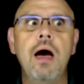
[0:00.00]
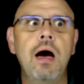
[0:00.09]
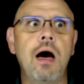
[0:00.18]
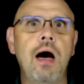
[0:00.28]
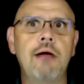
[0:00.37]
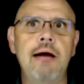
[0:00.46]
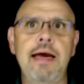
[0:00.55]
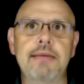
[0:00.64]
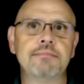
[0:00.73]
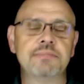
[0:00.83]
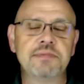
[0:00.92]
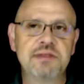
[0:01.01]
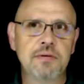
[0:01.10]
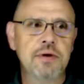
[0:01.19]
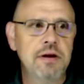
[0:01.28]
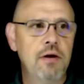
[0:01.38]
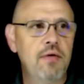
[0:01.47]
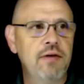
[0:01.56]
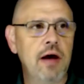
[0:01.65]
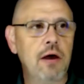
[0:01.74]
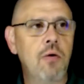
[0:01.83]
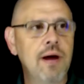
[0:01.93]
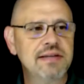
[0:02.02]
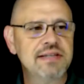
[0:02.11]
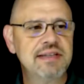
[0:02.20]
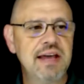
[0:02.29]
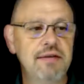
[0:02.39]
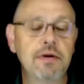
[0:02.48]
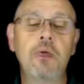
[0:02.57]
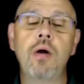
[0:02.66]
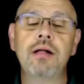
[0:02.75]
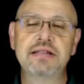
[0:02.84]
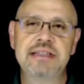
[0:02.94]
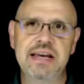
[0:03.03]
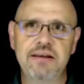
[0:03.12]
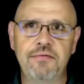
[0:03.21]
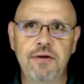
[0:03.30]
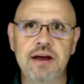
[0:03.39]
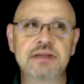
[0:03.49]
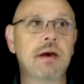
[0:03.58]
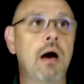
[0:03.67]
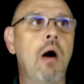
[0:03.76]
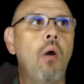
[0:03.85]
All right, so we know we've got quantitative and qualitative risk.